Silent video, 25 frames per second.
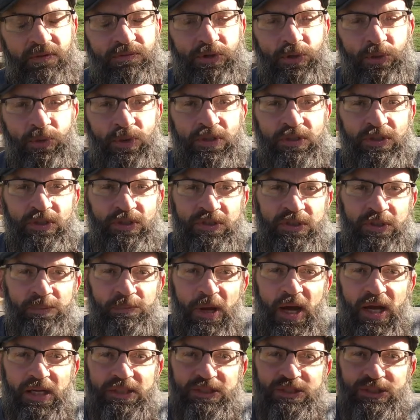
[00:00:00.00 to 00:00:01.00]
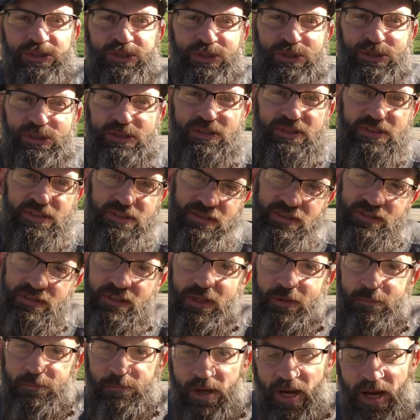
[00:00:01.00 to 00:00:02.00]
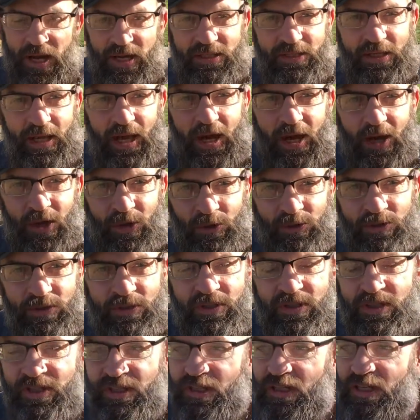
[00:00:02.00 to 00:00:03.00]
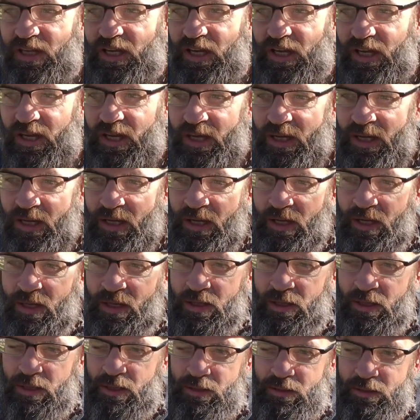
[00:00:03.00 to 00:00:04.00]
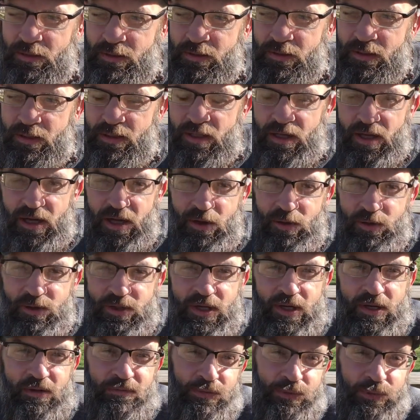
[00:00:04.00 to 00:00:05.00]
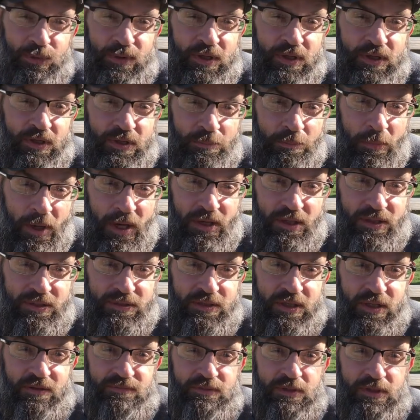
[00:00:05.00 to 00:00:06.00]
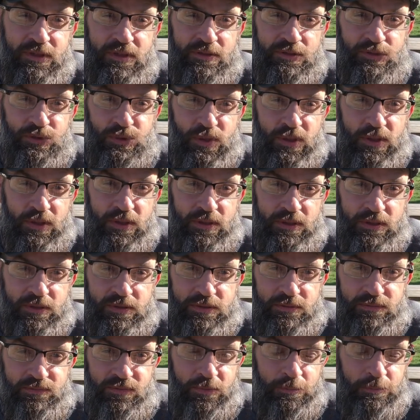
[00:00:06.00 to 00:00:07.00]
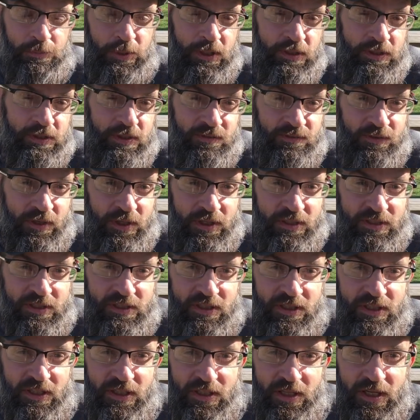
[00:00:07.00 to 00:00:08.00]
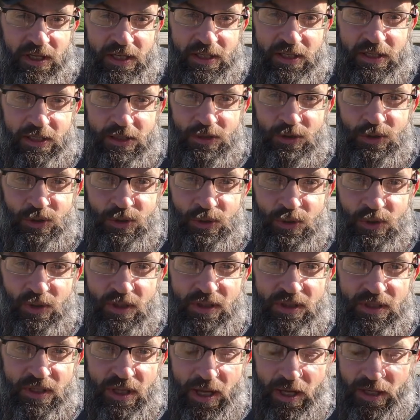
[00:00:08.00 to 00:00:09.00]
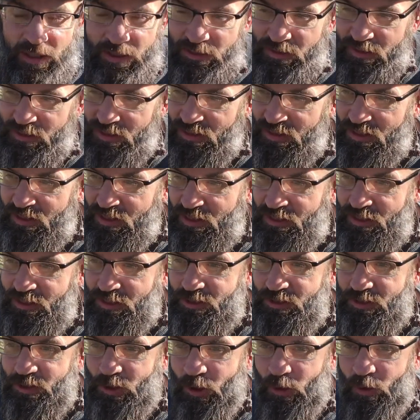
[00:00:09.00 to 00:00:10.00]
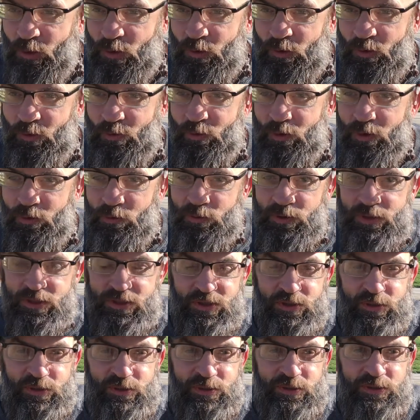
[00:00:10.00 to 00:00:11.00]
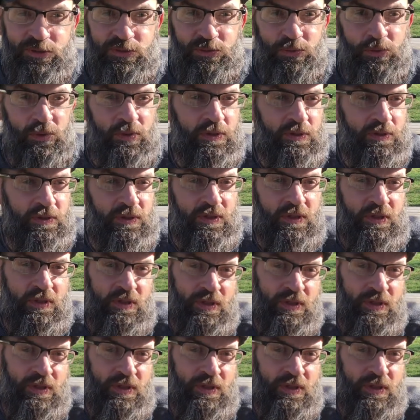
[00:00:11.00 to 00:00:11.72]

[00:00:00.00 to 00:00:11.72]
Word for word: every winter to Massachusetts and come back down and I only have 300 miles left to the trails from Pennsylvania to Connecticut, New York line. So what we do is we